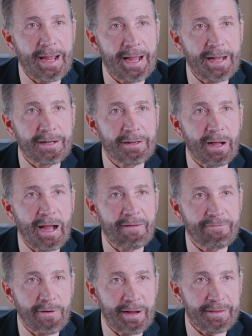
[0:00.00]
and
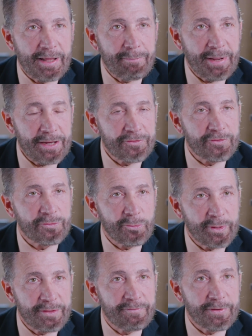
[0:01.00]
I find that patients
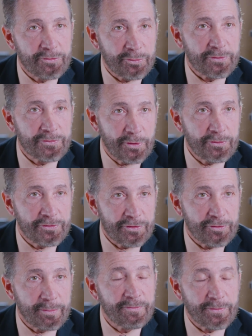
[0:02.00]
with visual snow
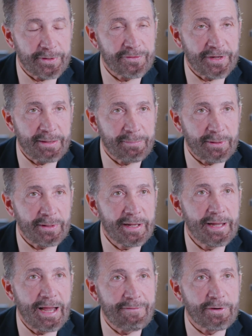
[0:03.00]
syndrome, for example,
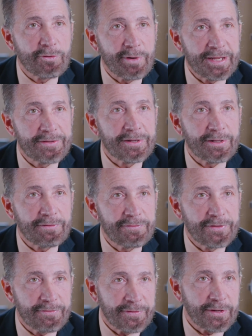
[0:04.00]
have a great deal
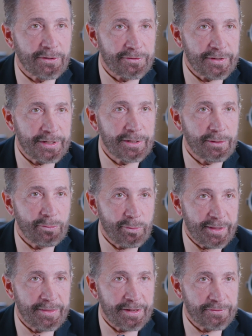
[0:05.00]
of difficulty
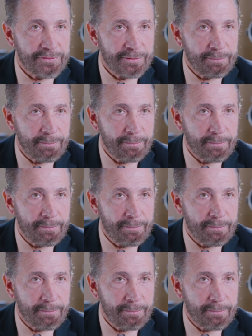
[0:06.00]
with this.